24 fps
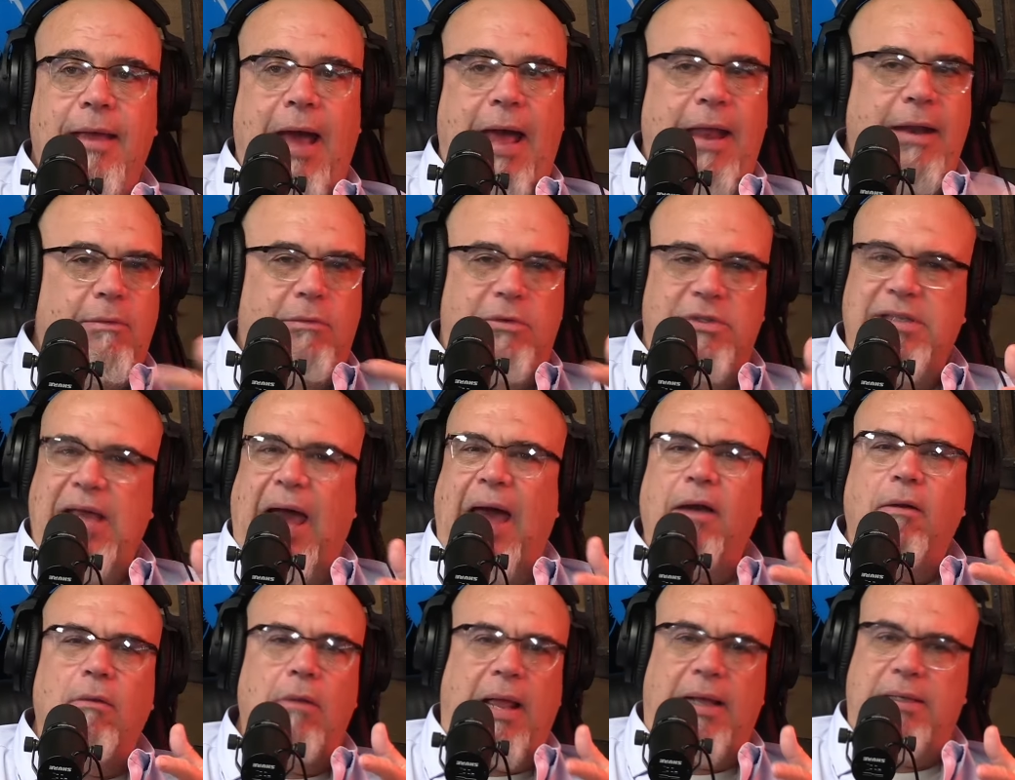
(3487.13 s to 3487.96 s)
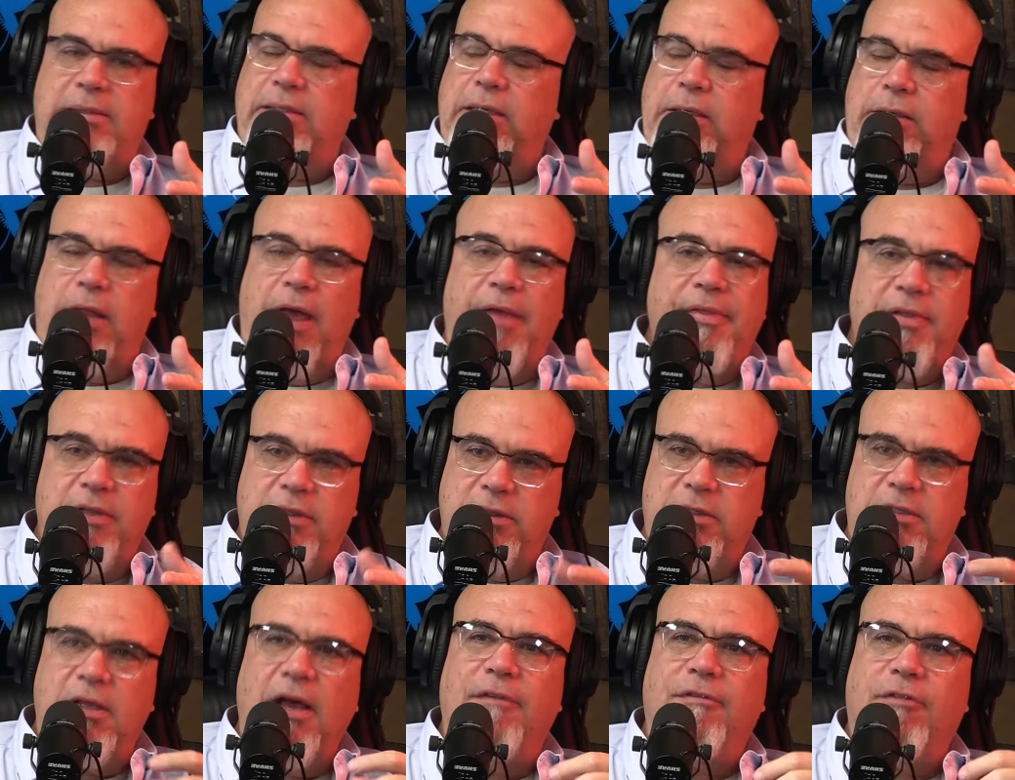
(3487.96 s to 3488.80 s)
I didn't want to, I don't like to see
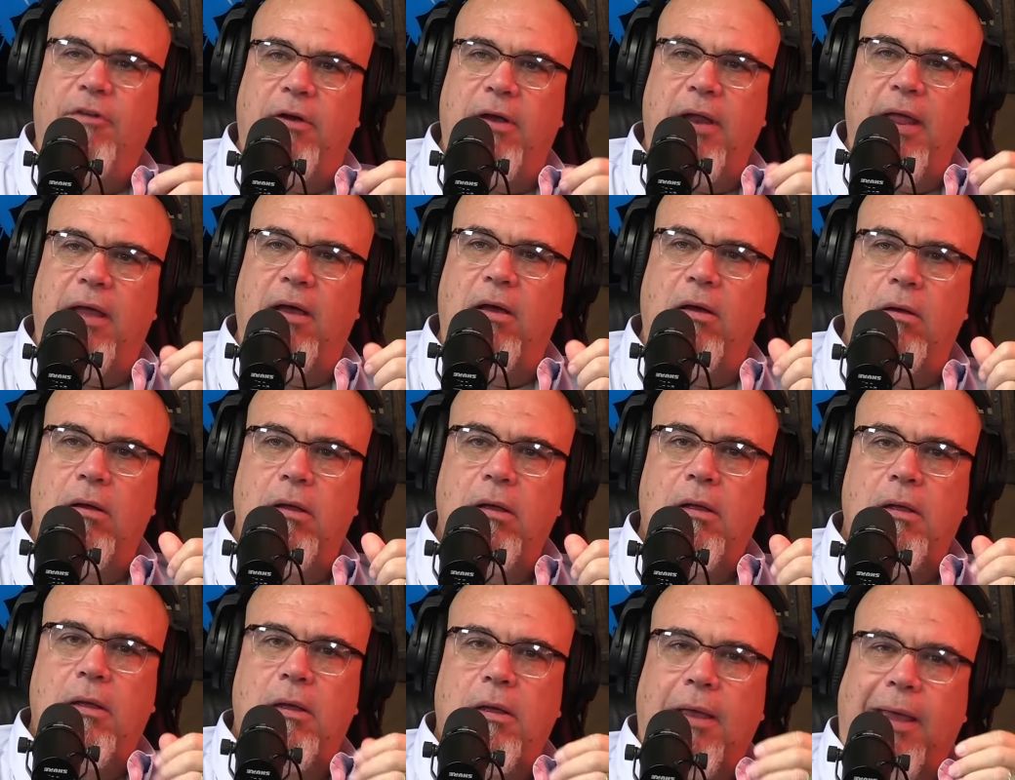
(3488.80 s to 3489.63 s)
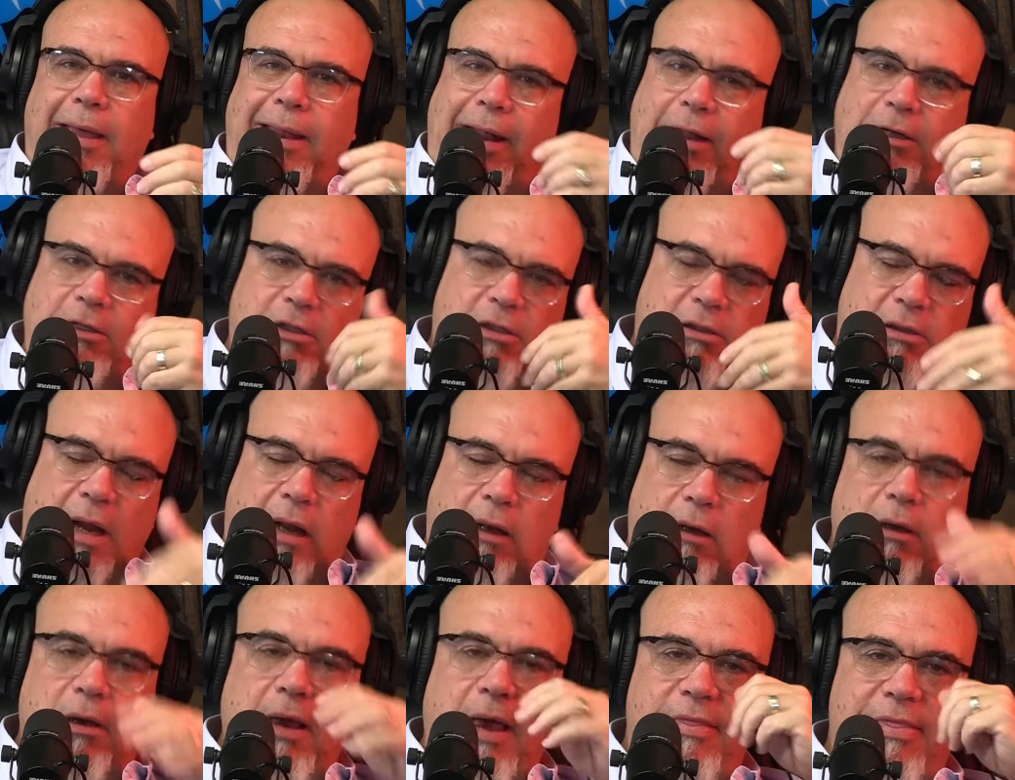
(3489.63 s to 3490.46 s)
nothing suffer now and I just
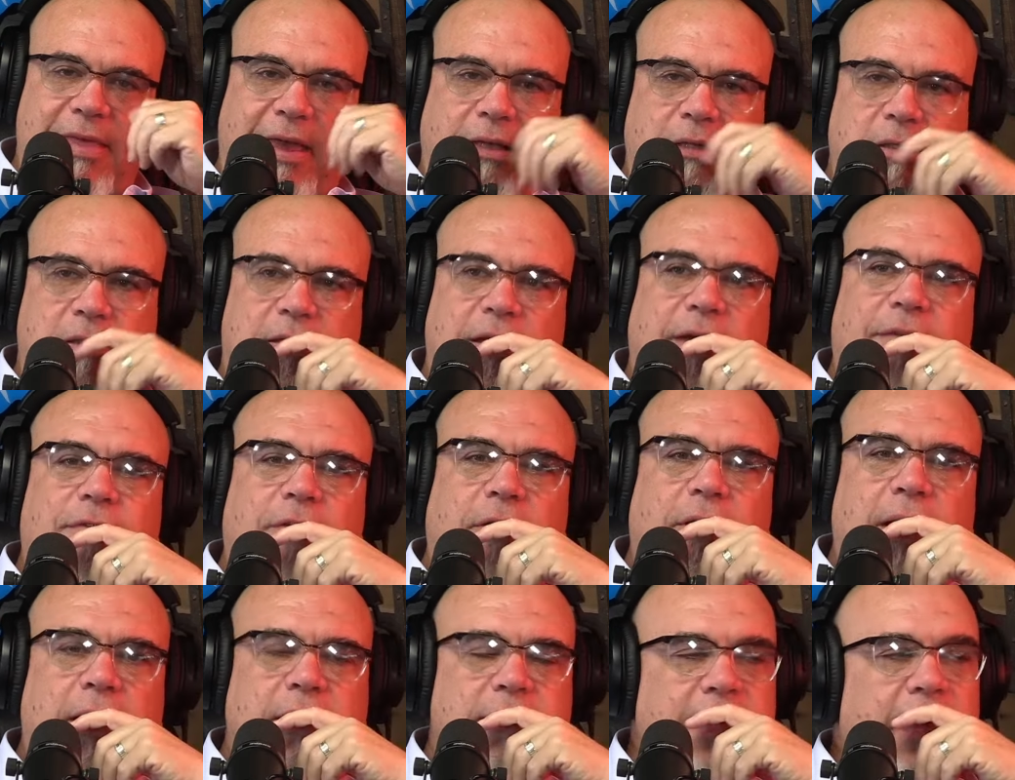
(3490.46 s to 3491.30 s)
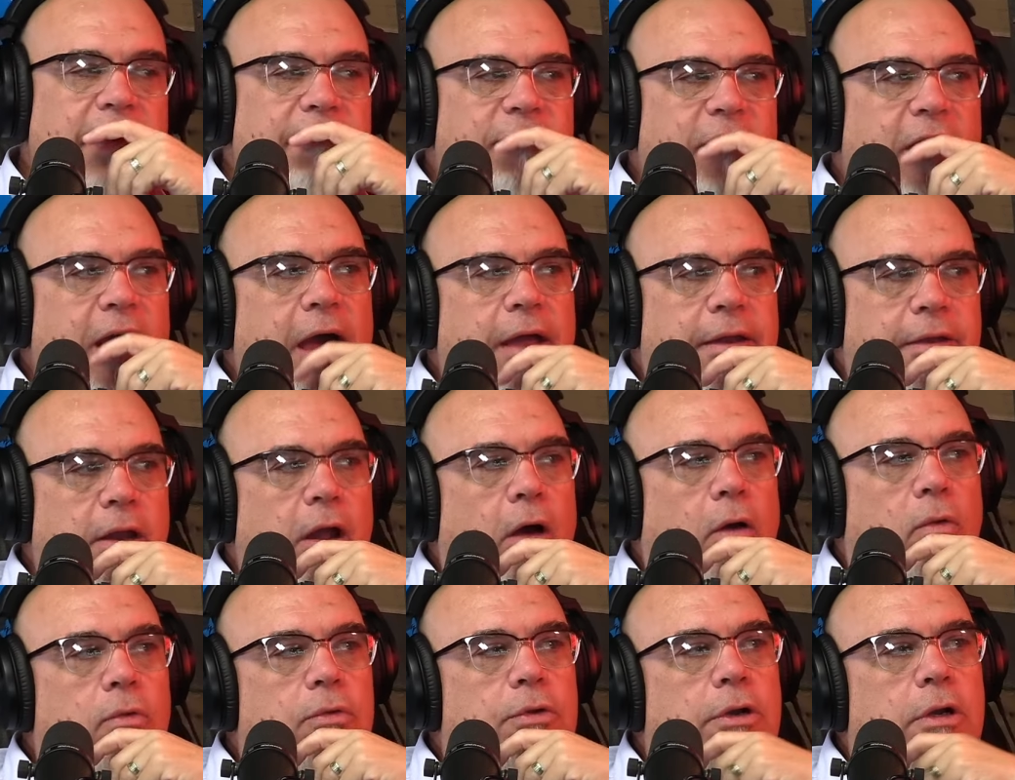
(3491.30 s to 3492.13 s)
I look at things different right. as I've gotten
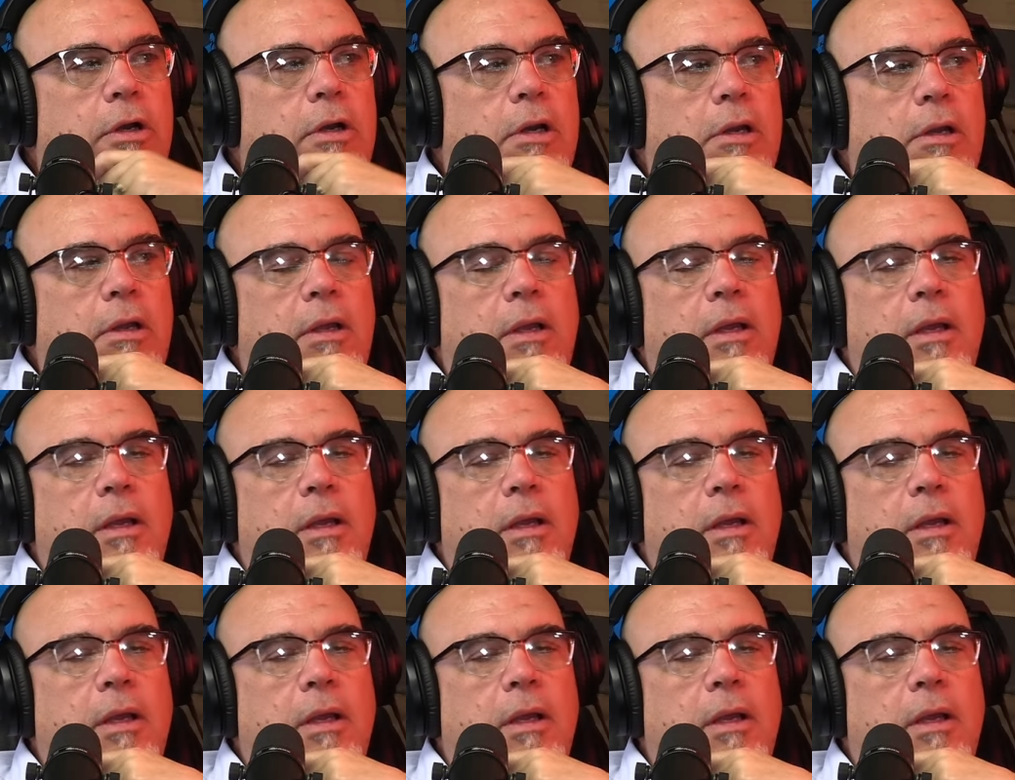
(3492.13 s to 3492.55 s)
older.